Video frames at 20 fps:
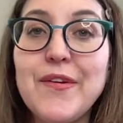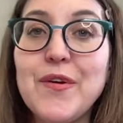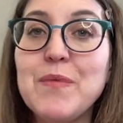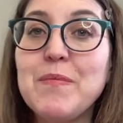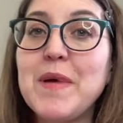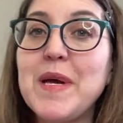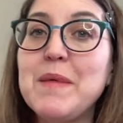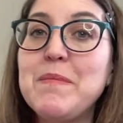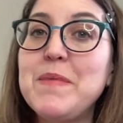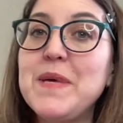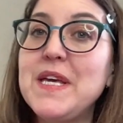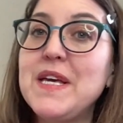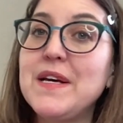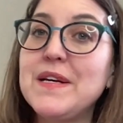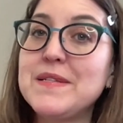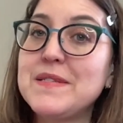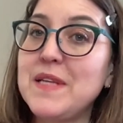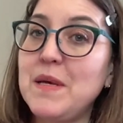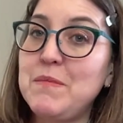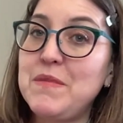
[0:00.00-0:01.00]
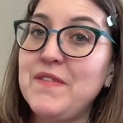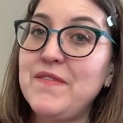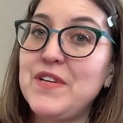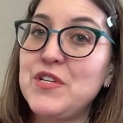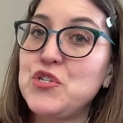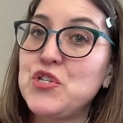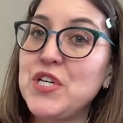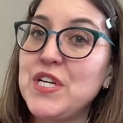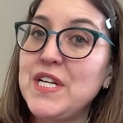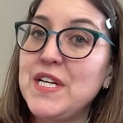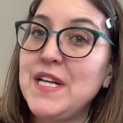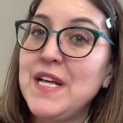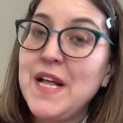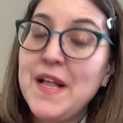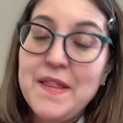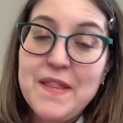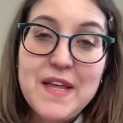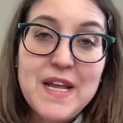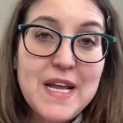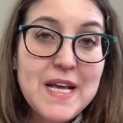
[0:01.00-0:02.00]
there might be a subdivision
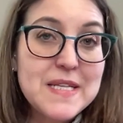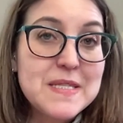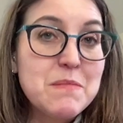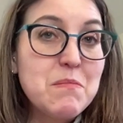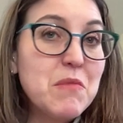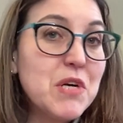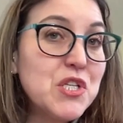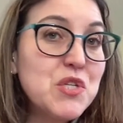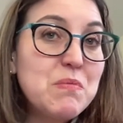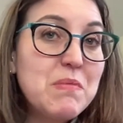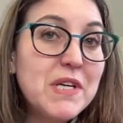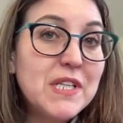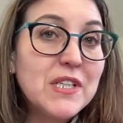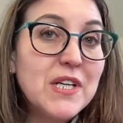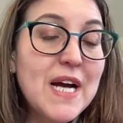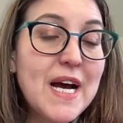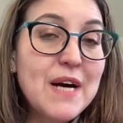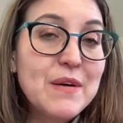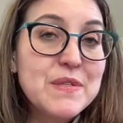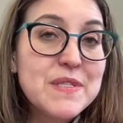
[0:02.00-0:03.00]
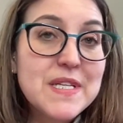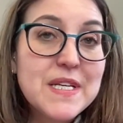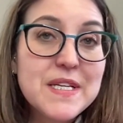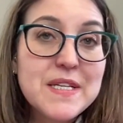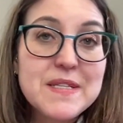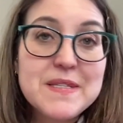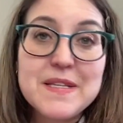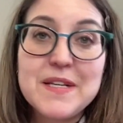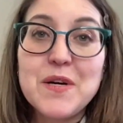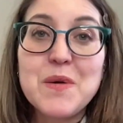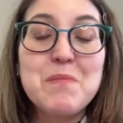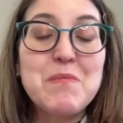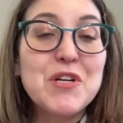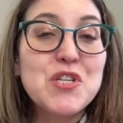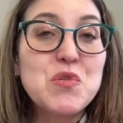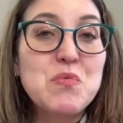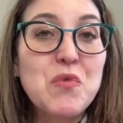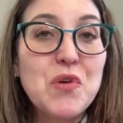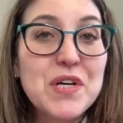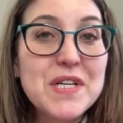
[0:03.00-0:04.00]
that has much bigger houses that are
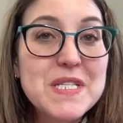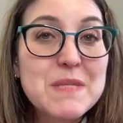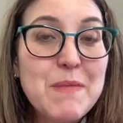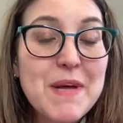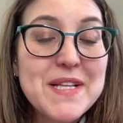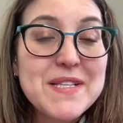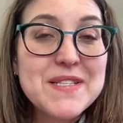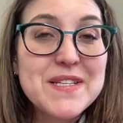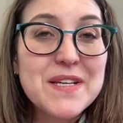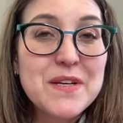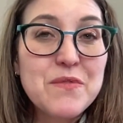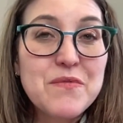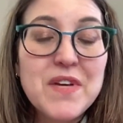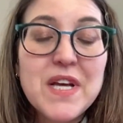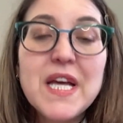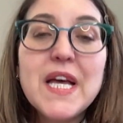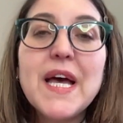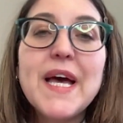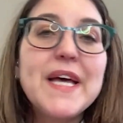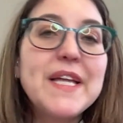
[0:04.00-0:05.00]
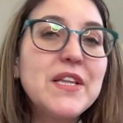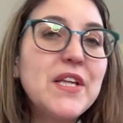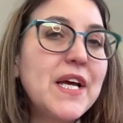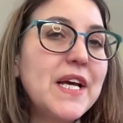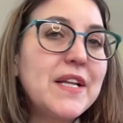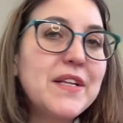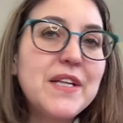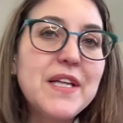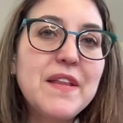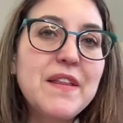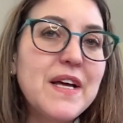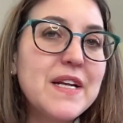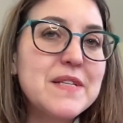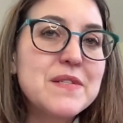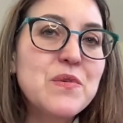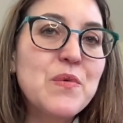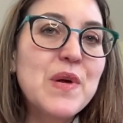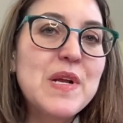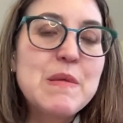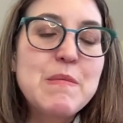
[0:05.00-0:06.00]
much more expensive, and likely that
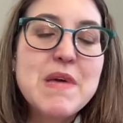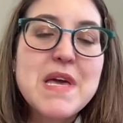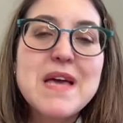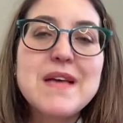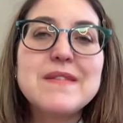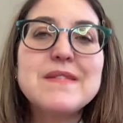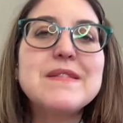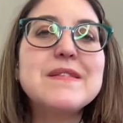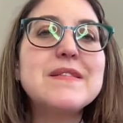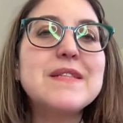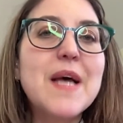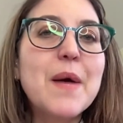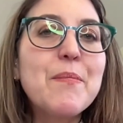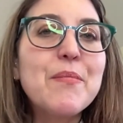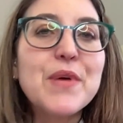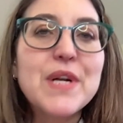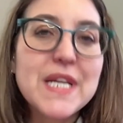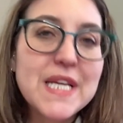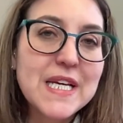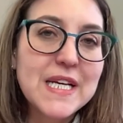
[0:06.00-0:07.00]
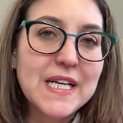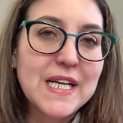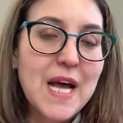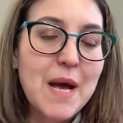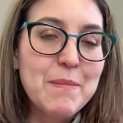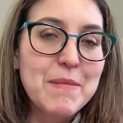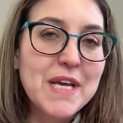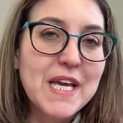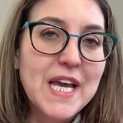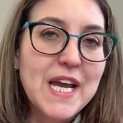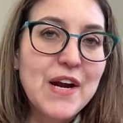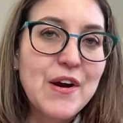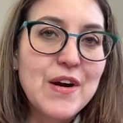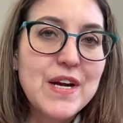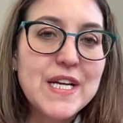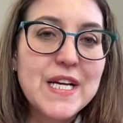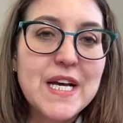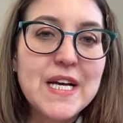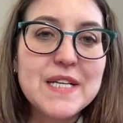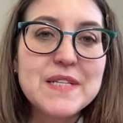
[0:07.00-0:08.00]
is going to be a separate economic
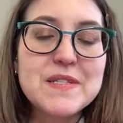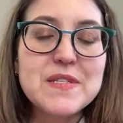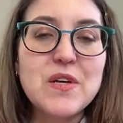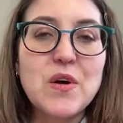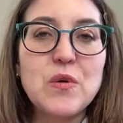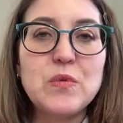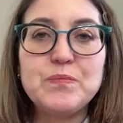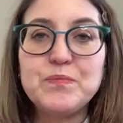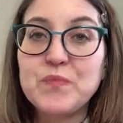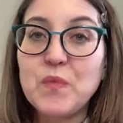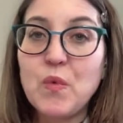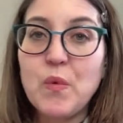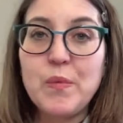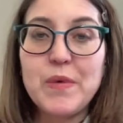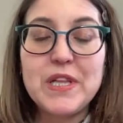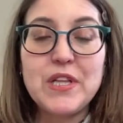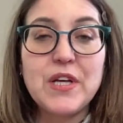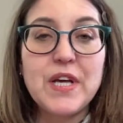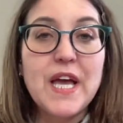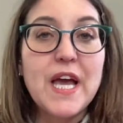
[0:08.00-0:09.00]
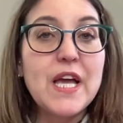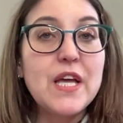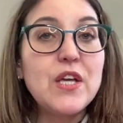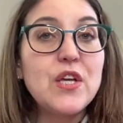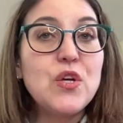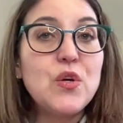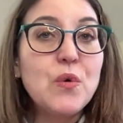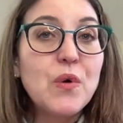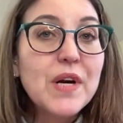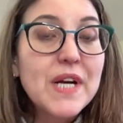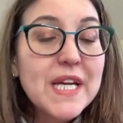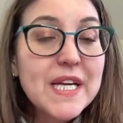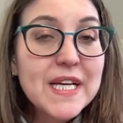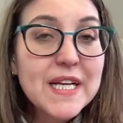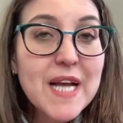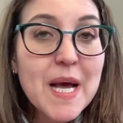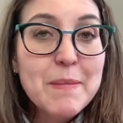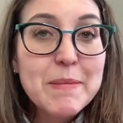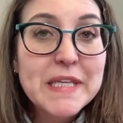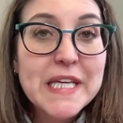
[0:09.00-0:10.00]
area. So when we look at your
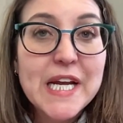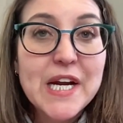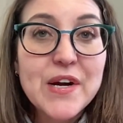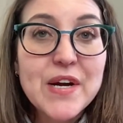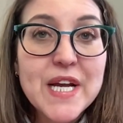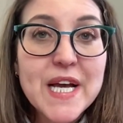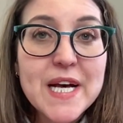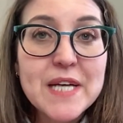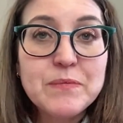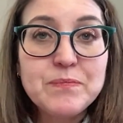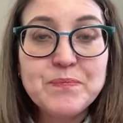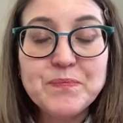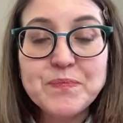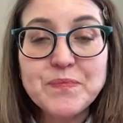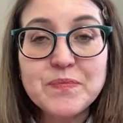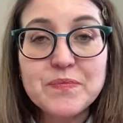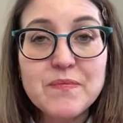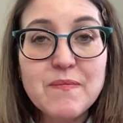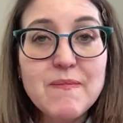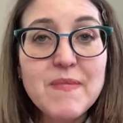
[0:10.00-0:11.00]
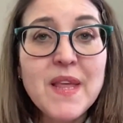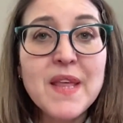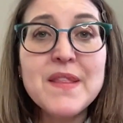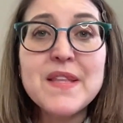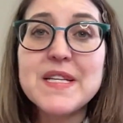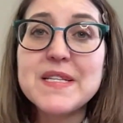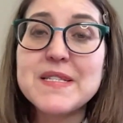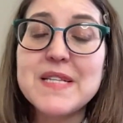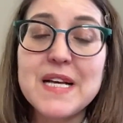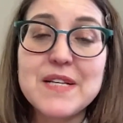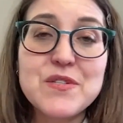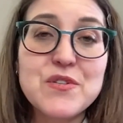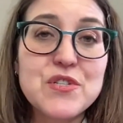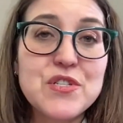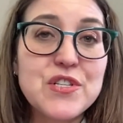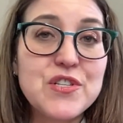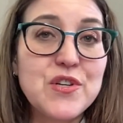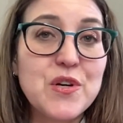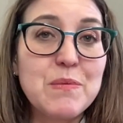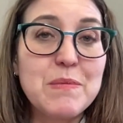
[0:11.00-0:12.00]
economic area, the assessor
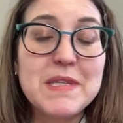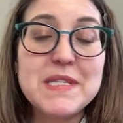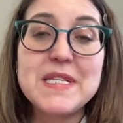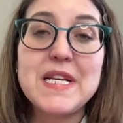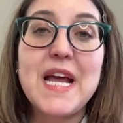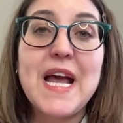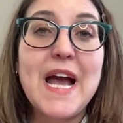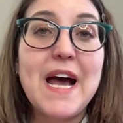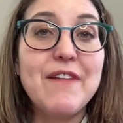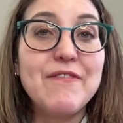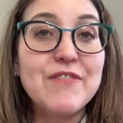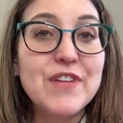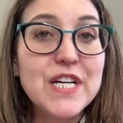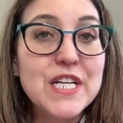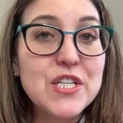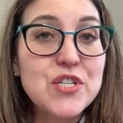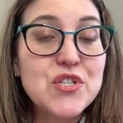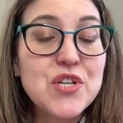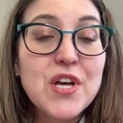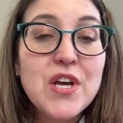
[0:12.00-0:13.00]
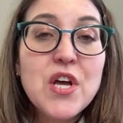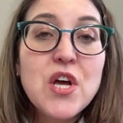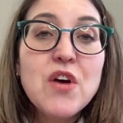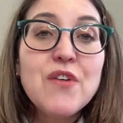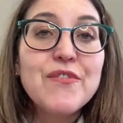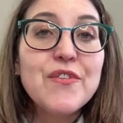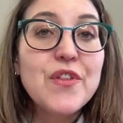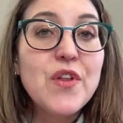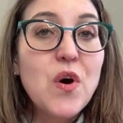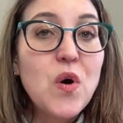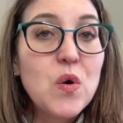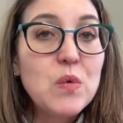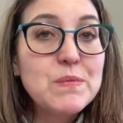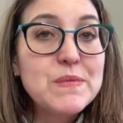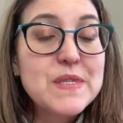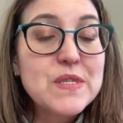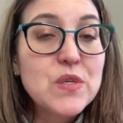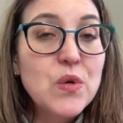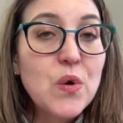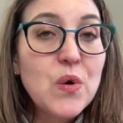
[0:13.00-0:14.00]
determines an average for the
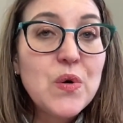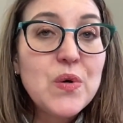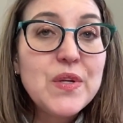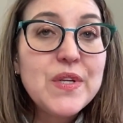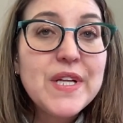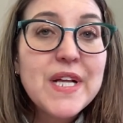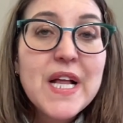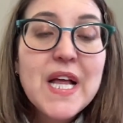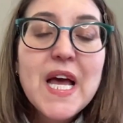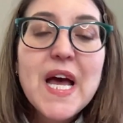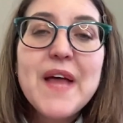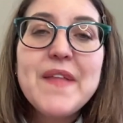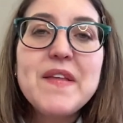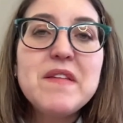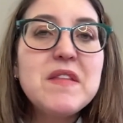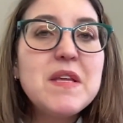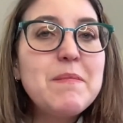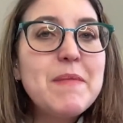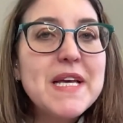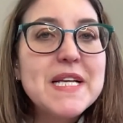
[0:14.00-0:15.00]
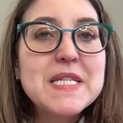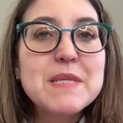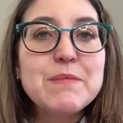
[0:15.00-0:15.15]
homes sold, and then they make